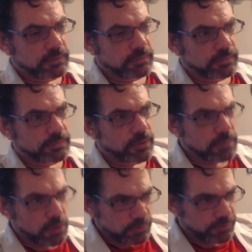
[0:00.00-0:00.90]

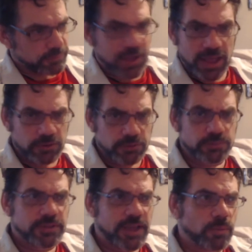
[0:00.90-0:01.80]
promote the
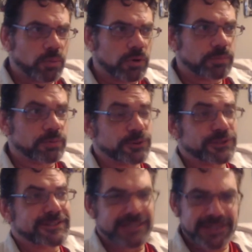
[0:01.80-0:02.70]
values that were
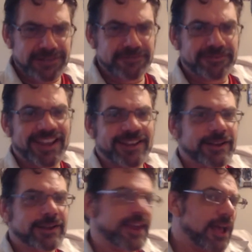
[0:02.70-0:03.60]
perceived and
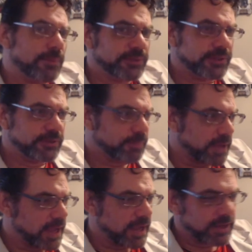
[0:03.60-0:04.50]
adopted
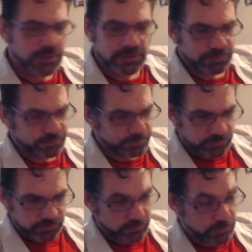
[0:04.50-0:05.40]
by
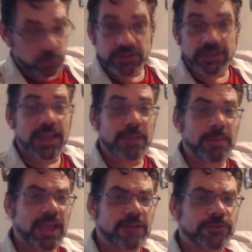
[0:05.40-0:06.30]
those that came
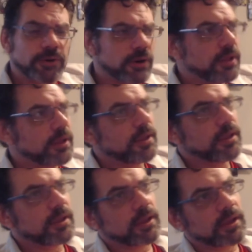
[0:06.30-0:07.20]
after,
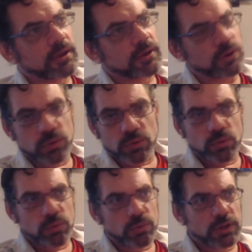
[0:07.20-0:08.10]

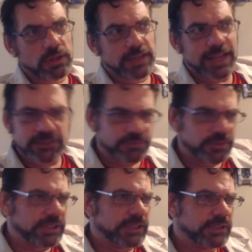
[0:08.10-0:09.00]
who
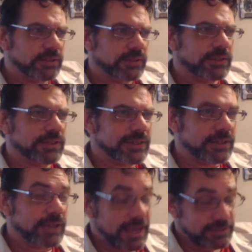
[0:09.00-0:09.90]
collectively,
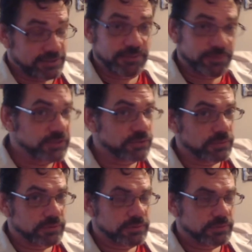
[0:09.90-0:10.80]
as
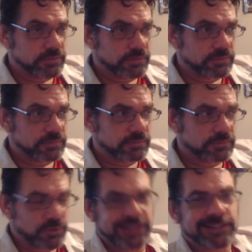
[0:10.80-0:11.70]
individuals,
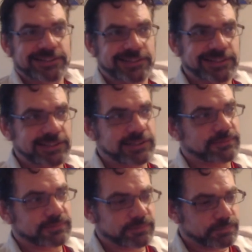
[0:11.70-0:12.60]
created the
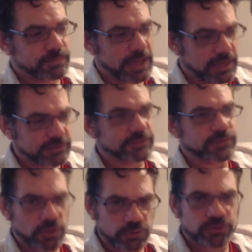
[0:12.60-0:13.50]
positive
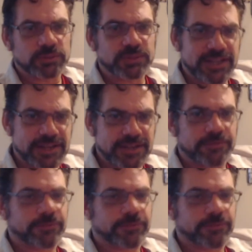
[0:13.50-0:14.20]
culture that we have.